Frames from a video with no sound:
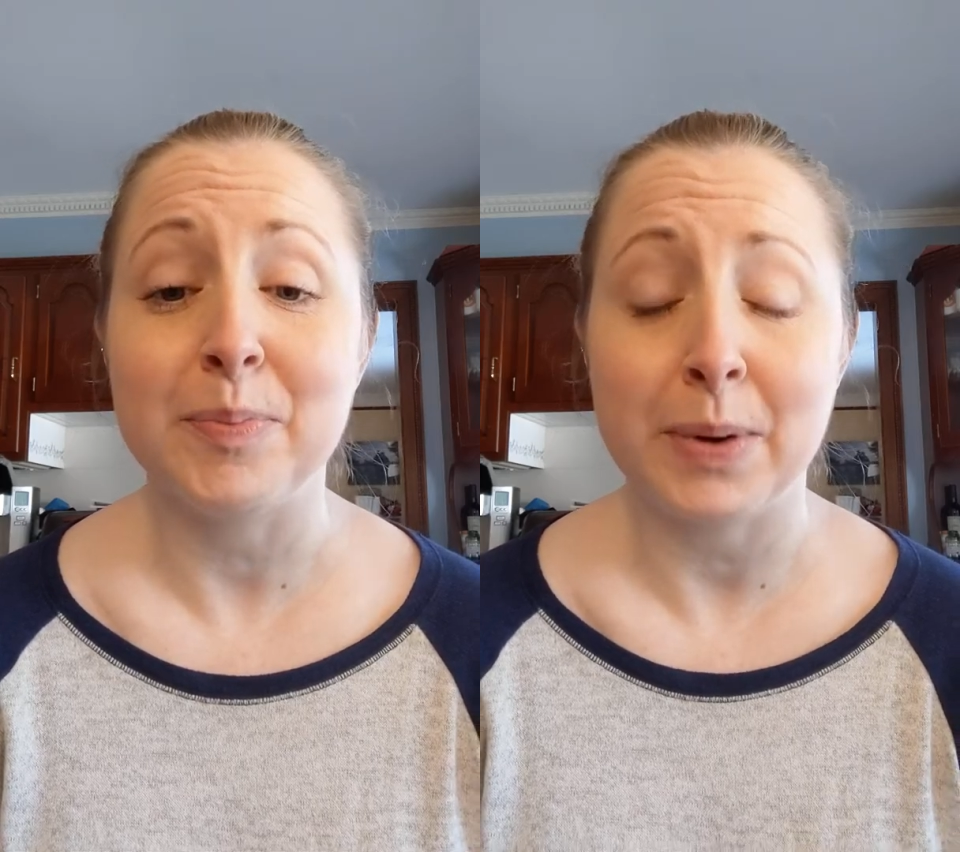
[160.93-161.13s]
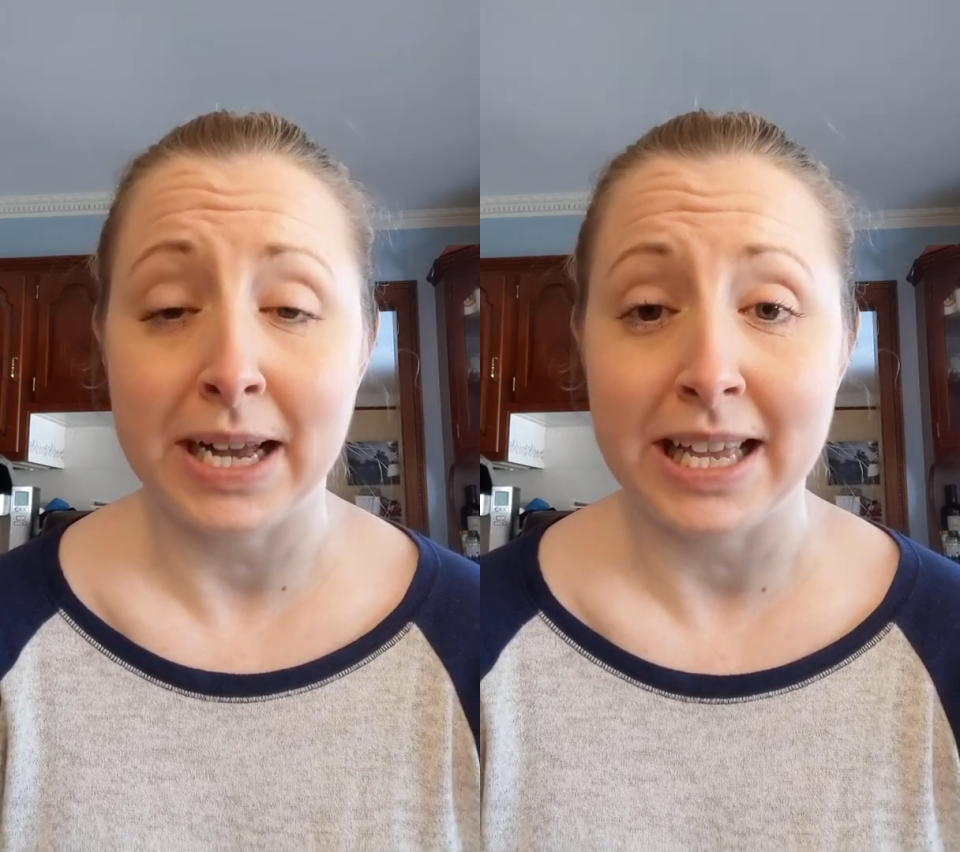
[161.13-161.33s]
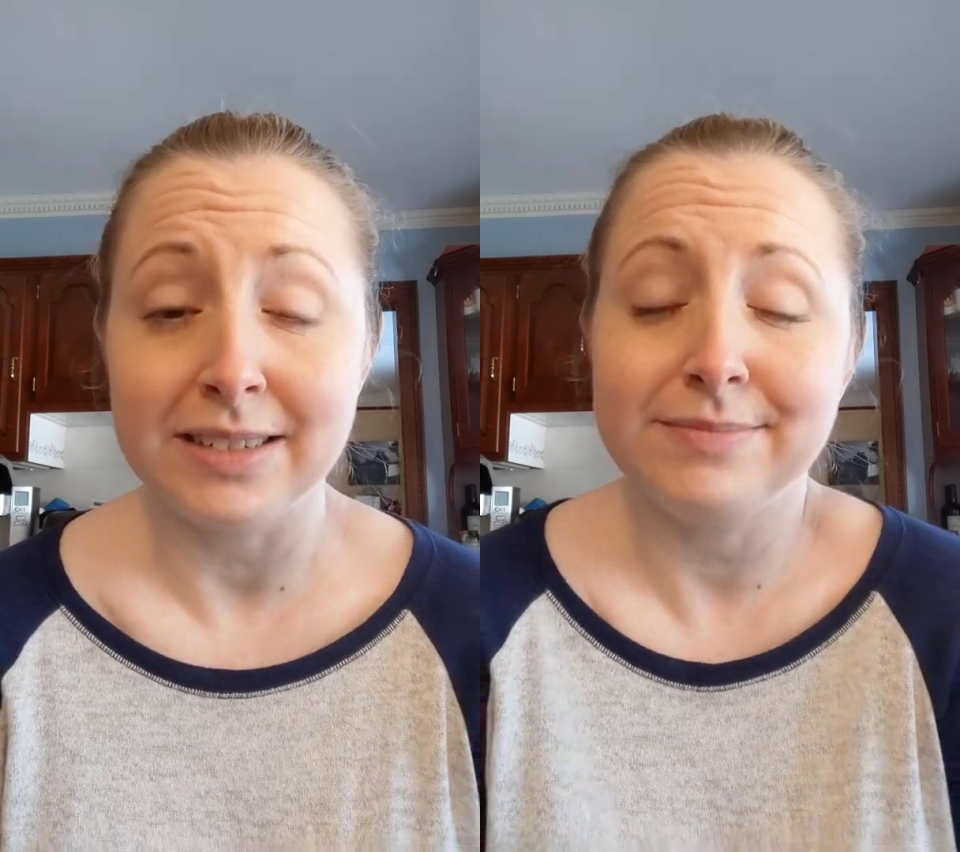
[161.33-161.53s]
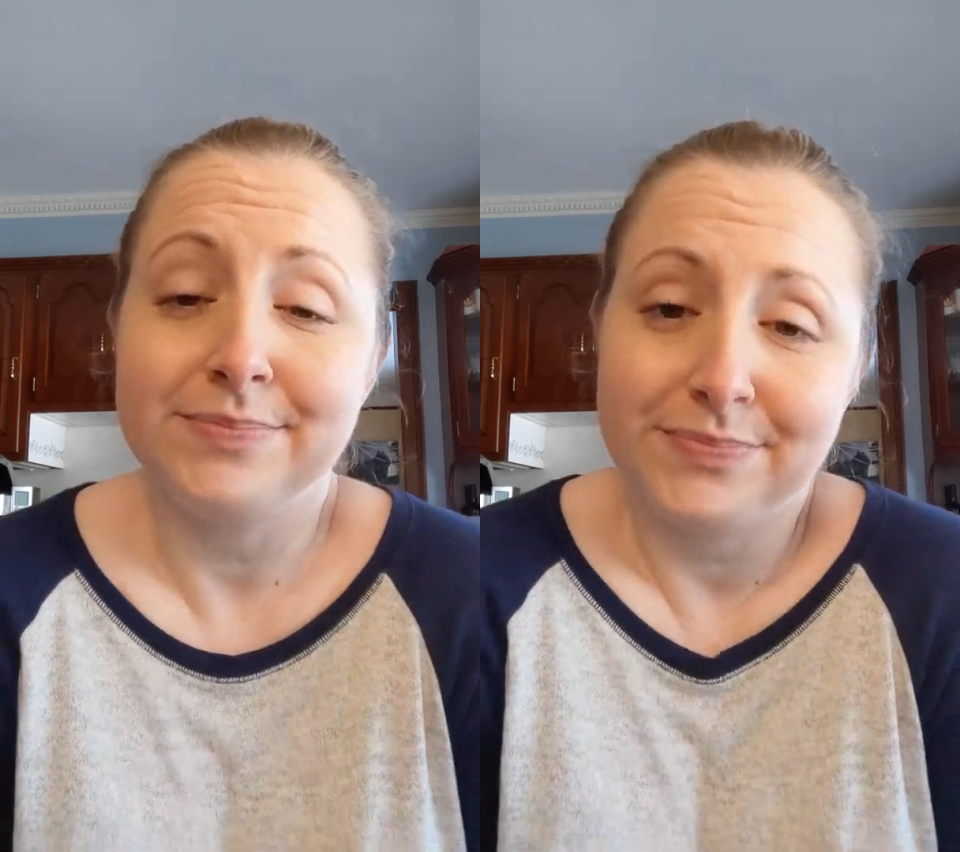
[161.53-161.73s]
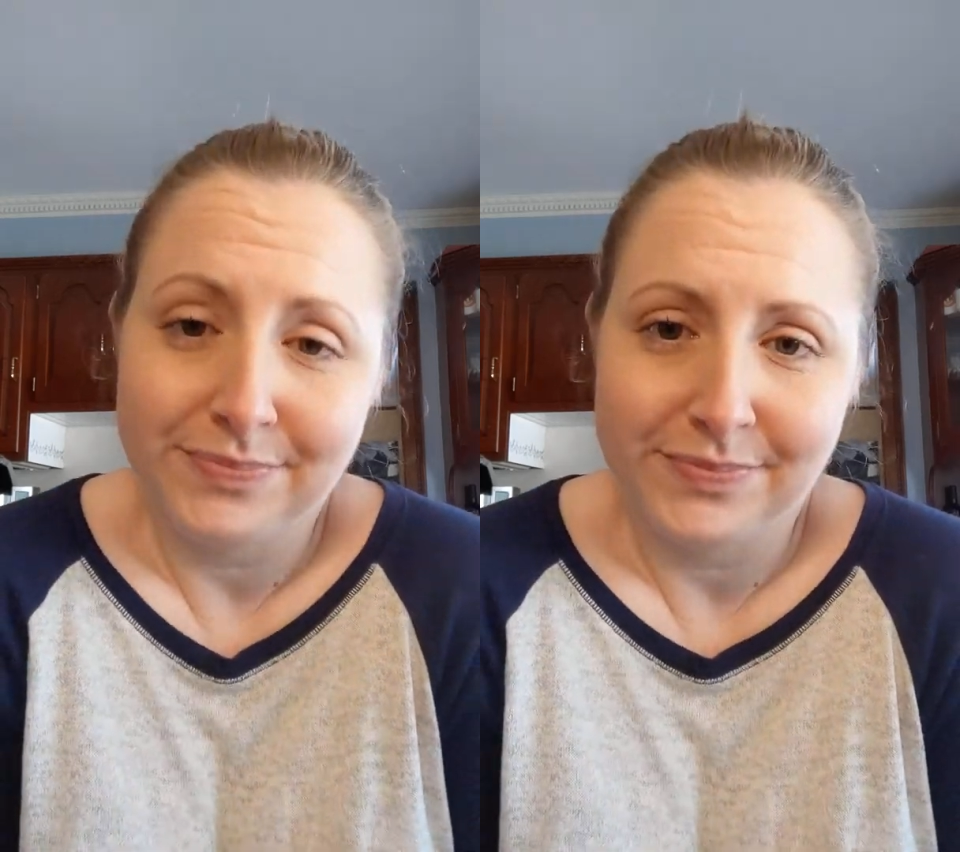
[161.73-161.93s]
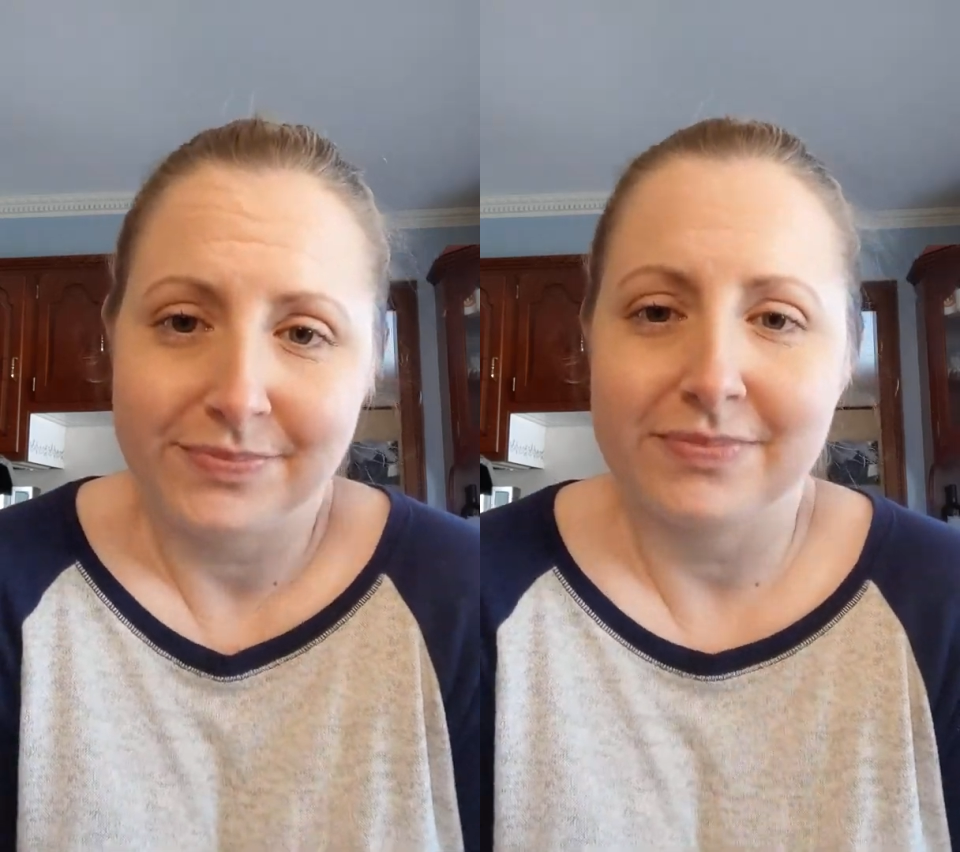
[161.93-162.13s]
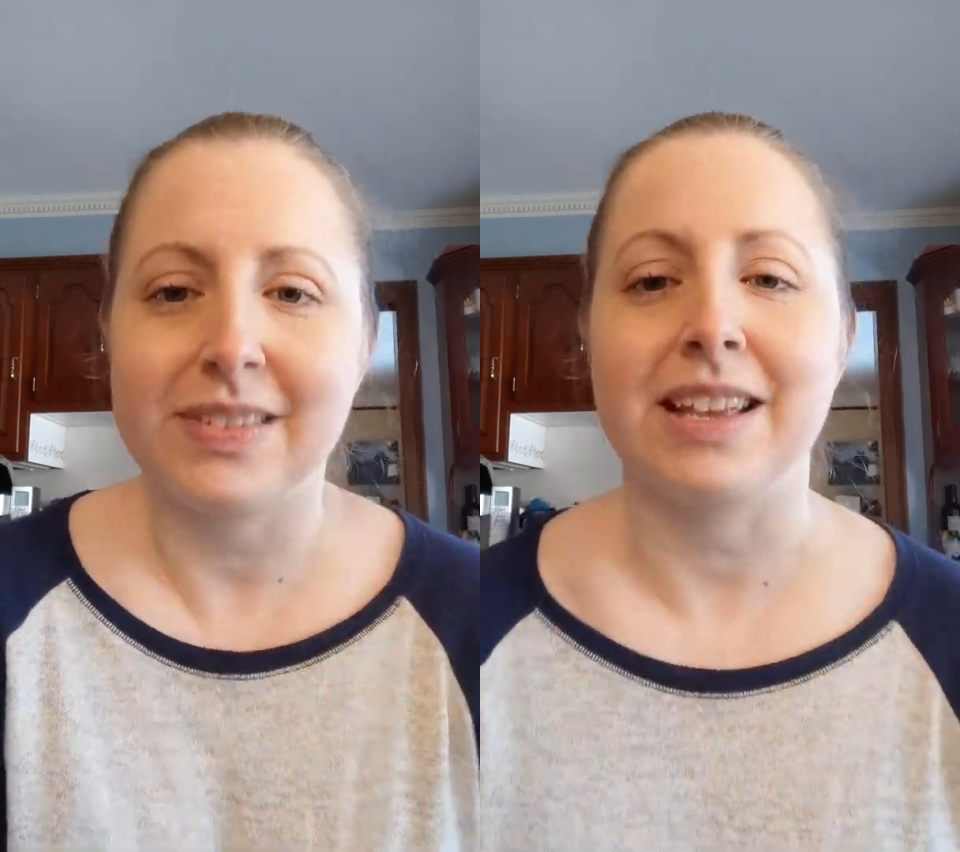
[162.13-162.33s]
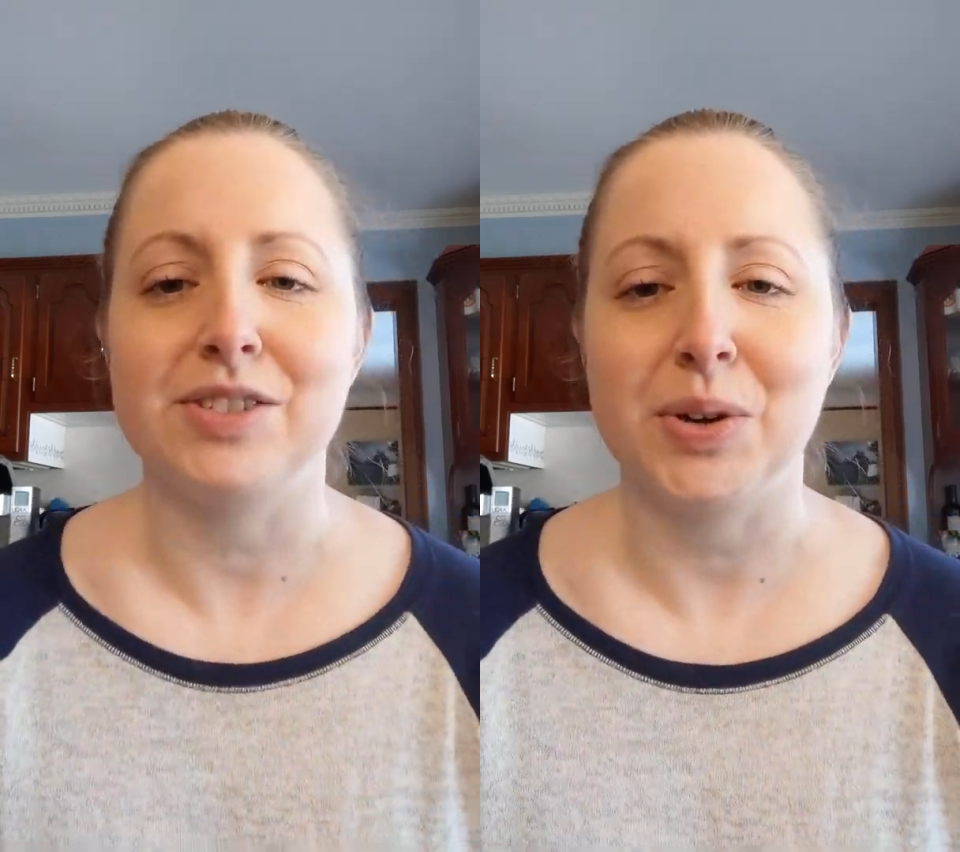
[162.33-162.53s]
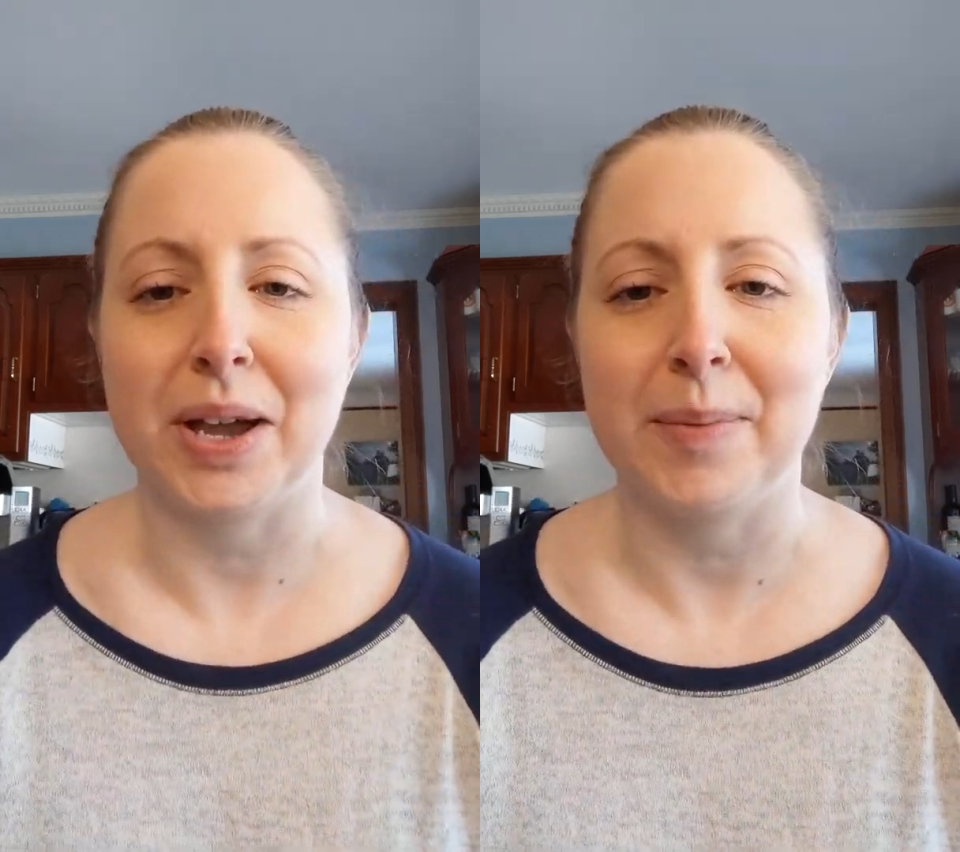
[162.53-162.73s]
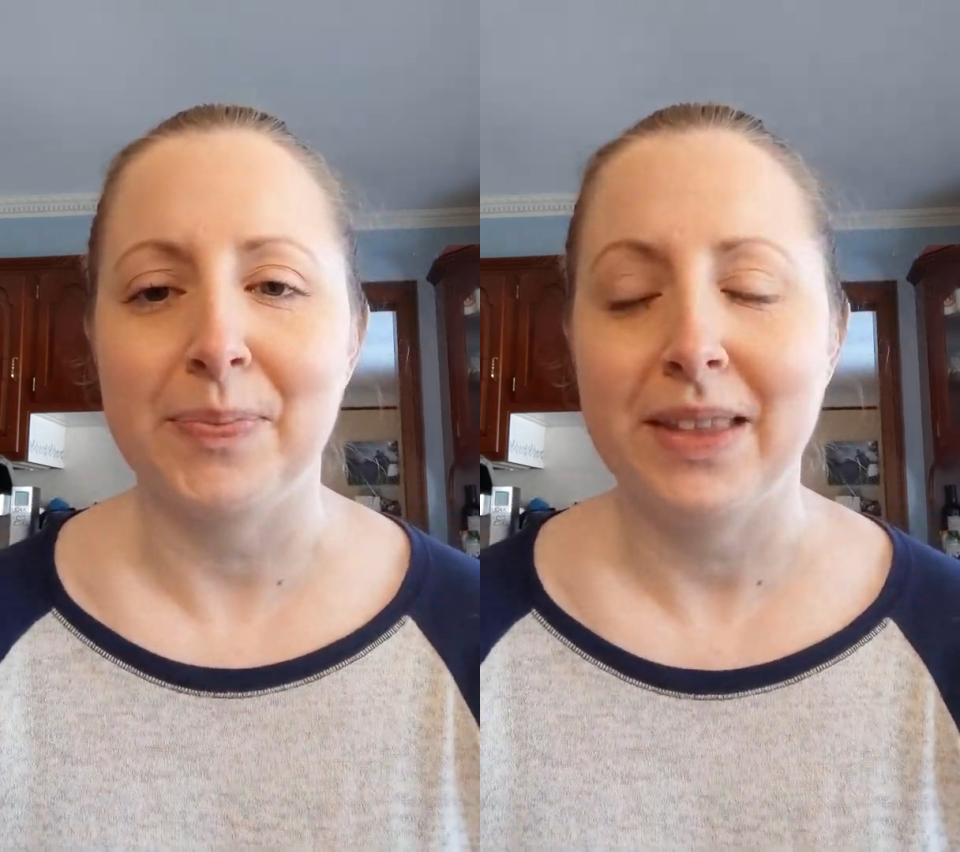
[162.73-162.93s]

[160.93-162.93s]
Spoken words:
but it's okay.